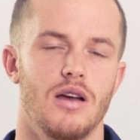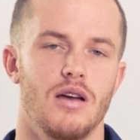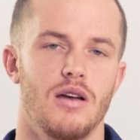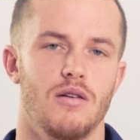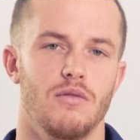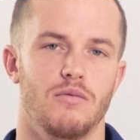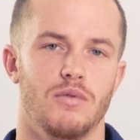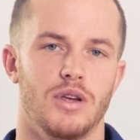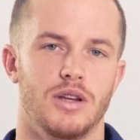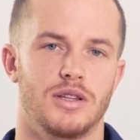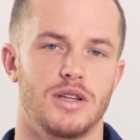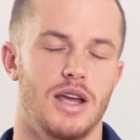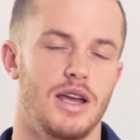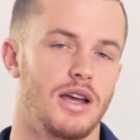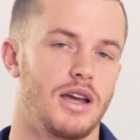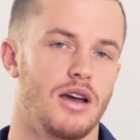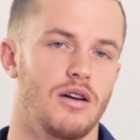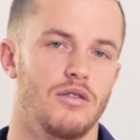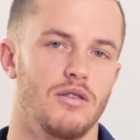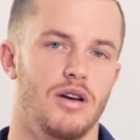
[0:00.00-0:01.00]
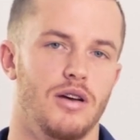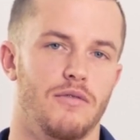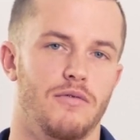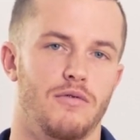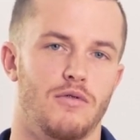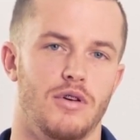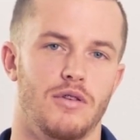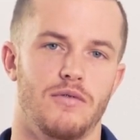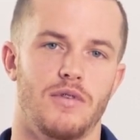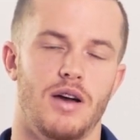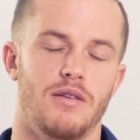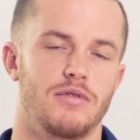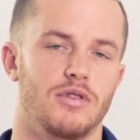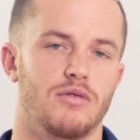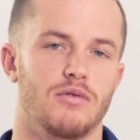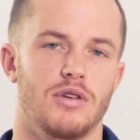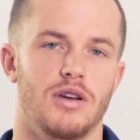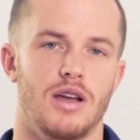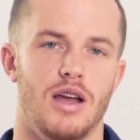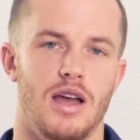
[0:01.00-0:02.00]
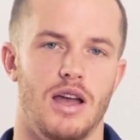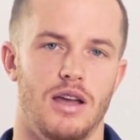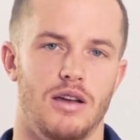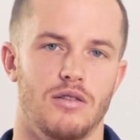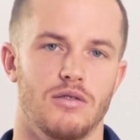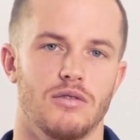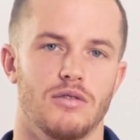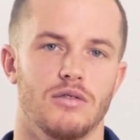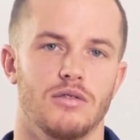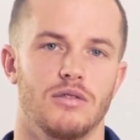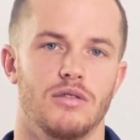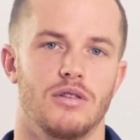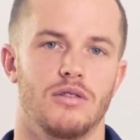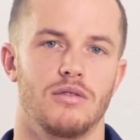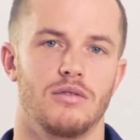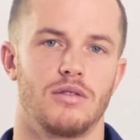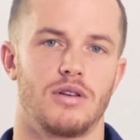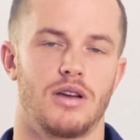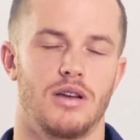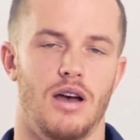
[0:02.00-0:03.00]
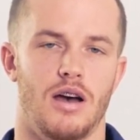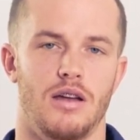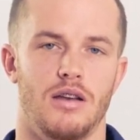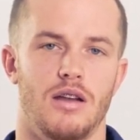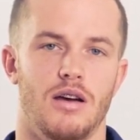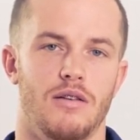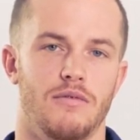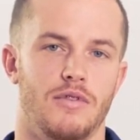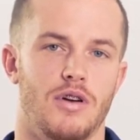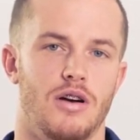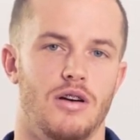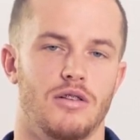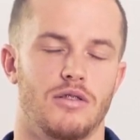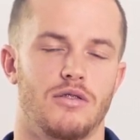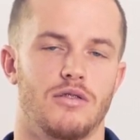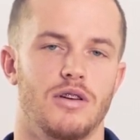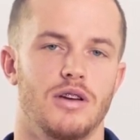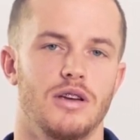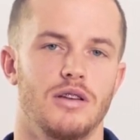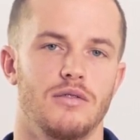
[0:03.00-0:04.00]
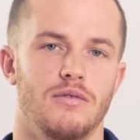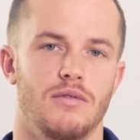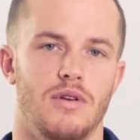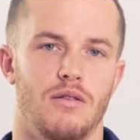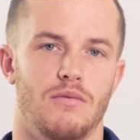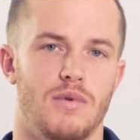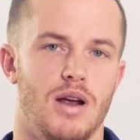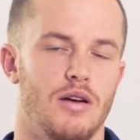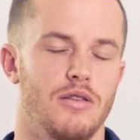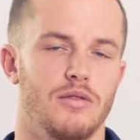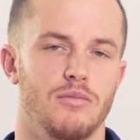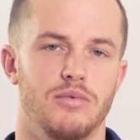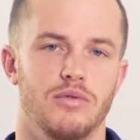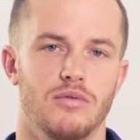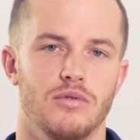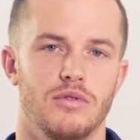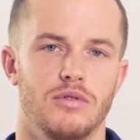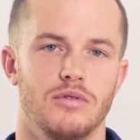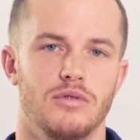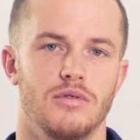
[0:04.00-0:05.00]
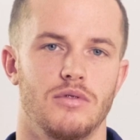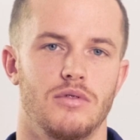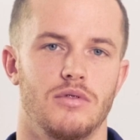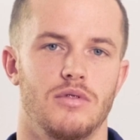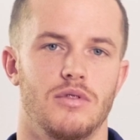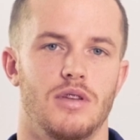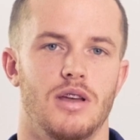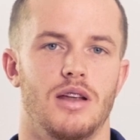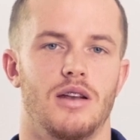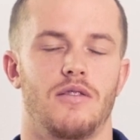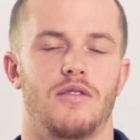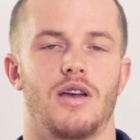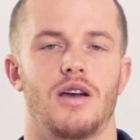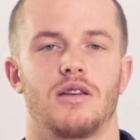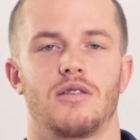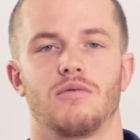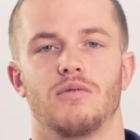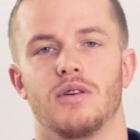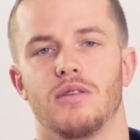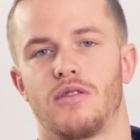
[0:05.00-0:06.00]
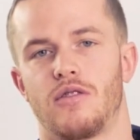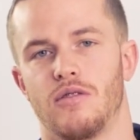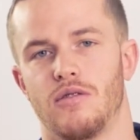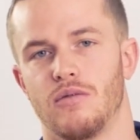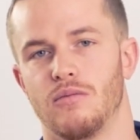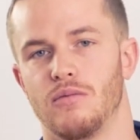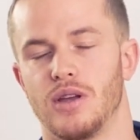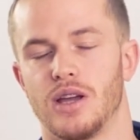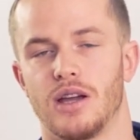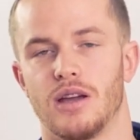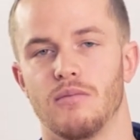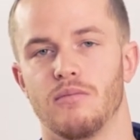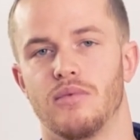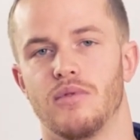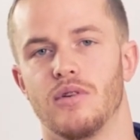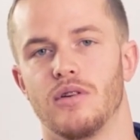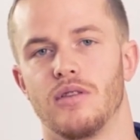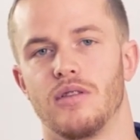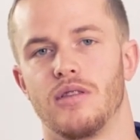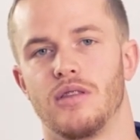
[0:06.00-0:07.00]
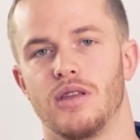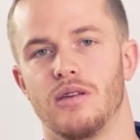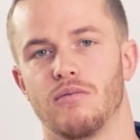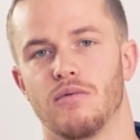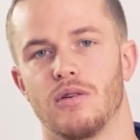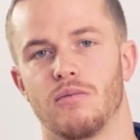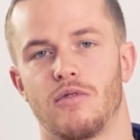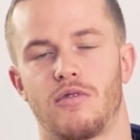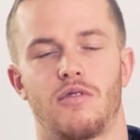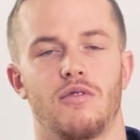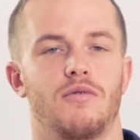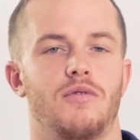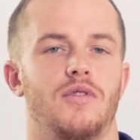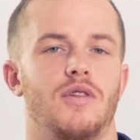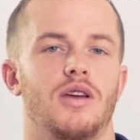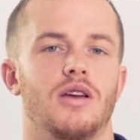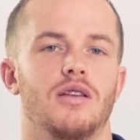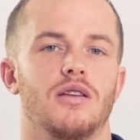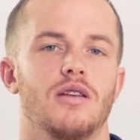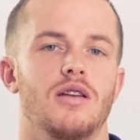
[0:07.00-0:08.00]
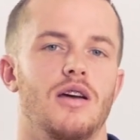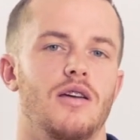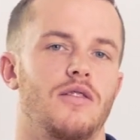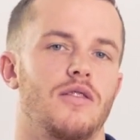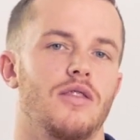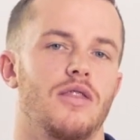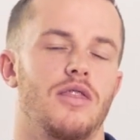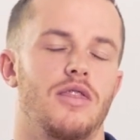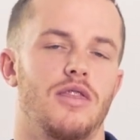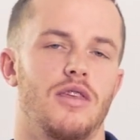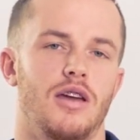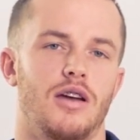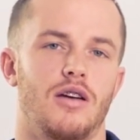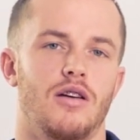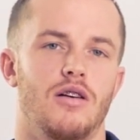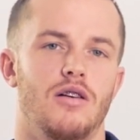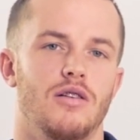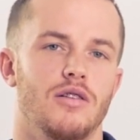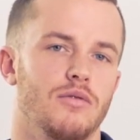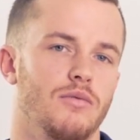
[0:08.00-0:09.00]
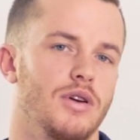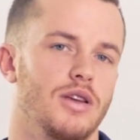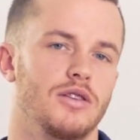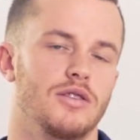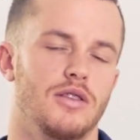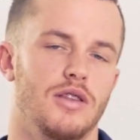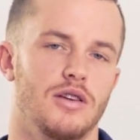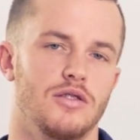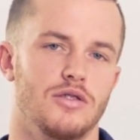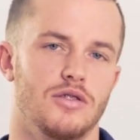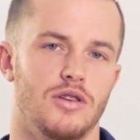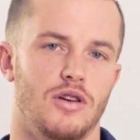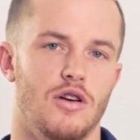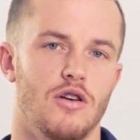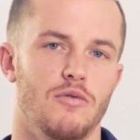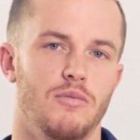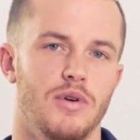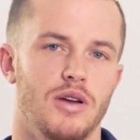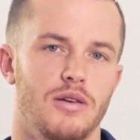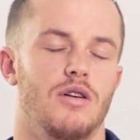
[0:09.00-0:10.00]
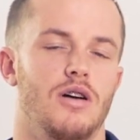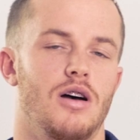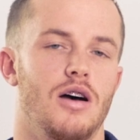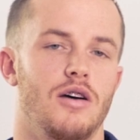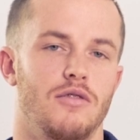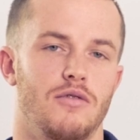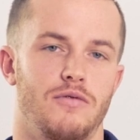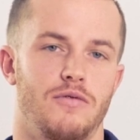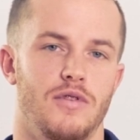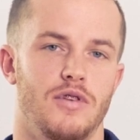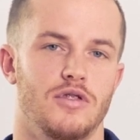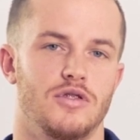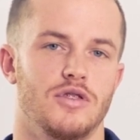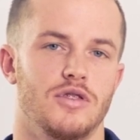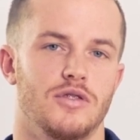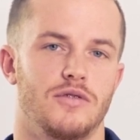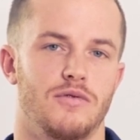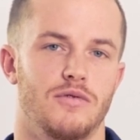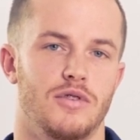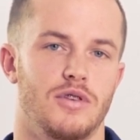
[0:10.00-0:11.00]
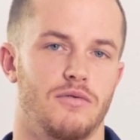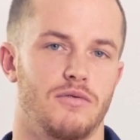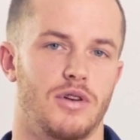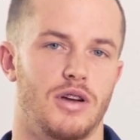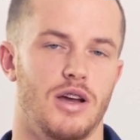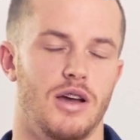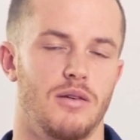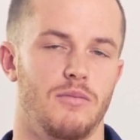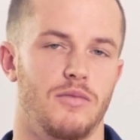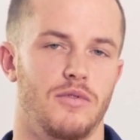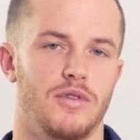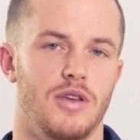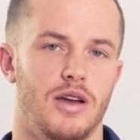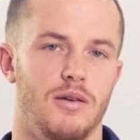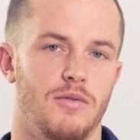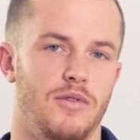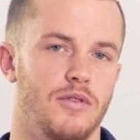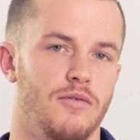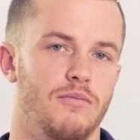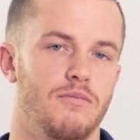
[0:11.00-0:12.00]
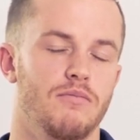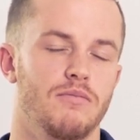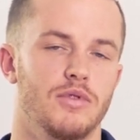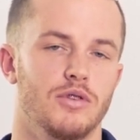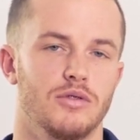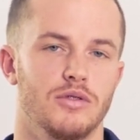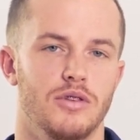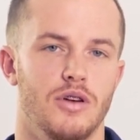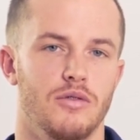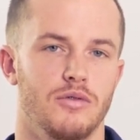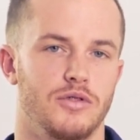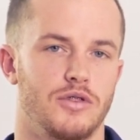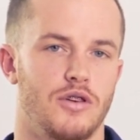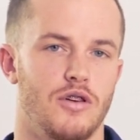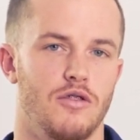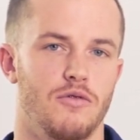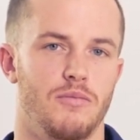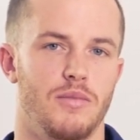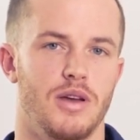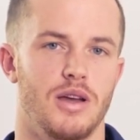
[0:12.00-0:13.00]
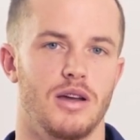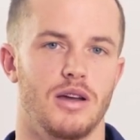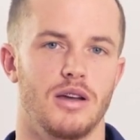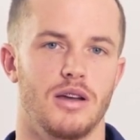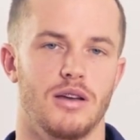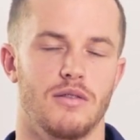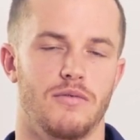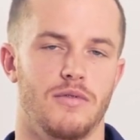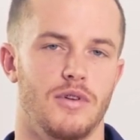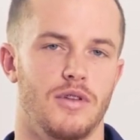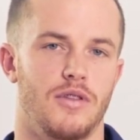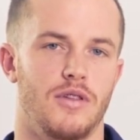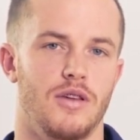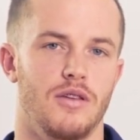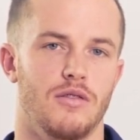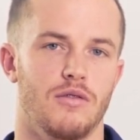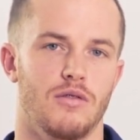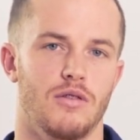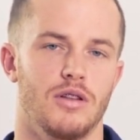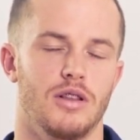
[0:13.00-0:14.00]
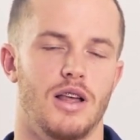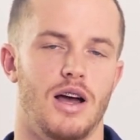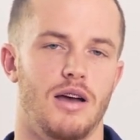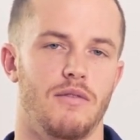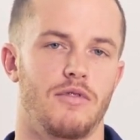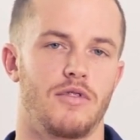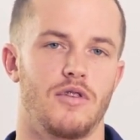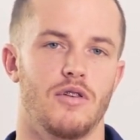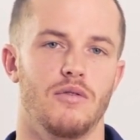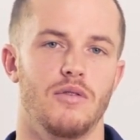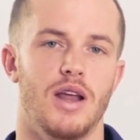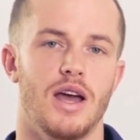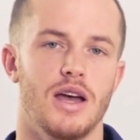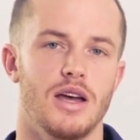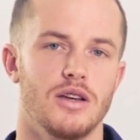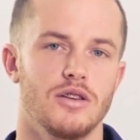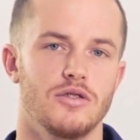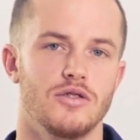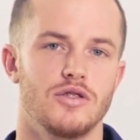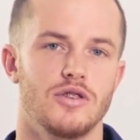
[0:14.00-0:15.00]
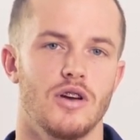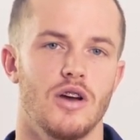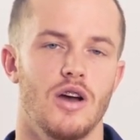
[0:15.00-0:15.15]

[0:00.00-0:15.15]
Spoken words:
We take out a 45-degree angle cut of concrete around the pool. That is adequate so then we can put the rubber surfacing nice and thick all the way to the edge of the coping. Other finishes for different types of bullnose coping, if it's either a live stone edge